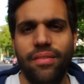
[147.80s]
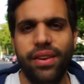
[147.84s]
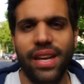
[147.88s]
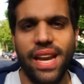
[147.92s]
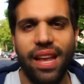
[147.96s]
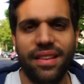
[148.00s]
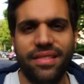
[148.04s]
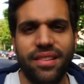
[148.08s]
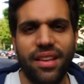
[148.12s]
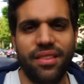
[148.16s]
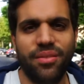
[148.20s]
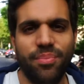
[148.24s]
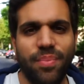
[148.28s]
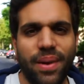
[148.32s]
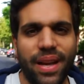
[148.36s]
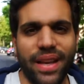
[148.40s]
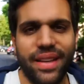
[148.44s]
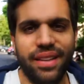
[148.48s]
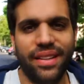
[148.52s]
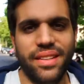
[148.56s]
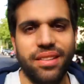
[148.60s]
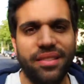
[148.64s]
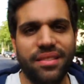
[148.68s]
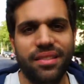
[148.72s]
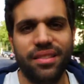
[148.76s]
Vanessa's
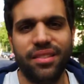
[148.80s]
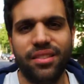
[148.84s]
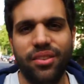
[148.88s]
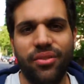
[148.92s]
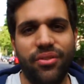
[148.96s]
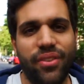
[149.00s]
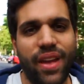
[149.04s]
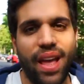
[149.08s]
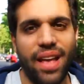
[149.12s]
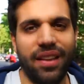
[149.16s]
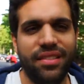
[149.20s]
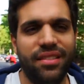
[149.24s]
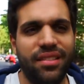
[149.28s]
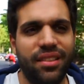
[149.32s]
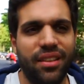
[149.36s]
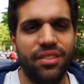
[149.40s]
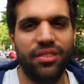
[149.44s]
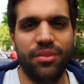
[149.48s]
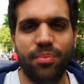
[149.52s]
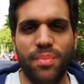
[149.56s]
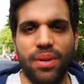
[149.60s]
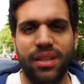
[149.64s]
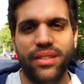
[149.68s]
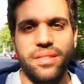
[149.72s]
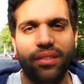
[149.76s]
bike isn't the
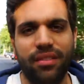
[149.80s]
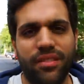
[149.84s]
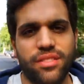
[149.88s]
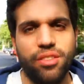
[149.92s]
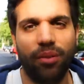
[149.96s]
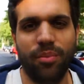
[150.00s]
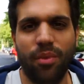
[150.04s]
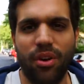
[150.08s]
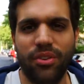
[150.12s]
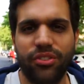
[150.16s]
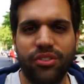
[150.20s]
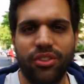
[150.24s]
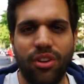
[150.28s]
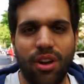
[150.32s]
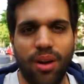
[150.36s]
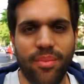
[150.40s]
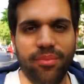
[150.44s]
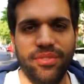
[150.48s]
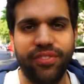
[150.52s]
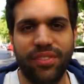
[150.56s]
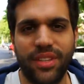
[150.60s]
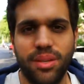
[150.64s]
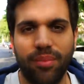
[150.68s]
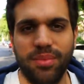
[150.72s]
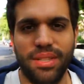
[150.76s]
fastest, but it's the most
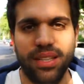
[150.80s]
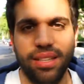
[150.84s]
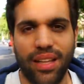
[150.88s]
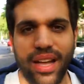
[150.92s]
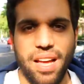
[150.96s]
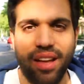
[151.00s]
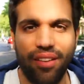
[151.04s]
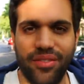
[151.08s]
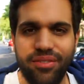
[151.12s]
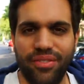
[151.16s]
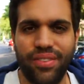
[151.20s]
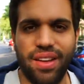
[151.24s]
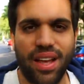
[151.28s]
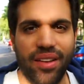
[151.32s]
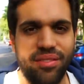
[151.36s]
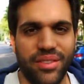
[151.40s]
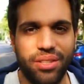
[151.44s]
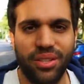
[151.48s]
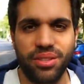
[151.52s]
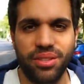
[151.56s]
comfortable I've ever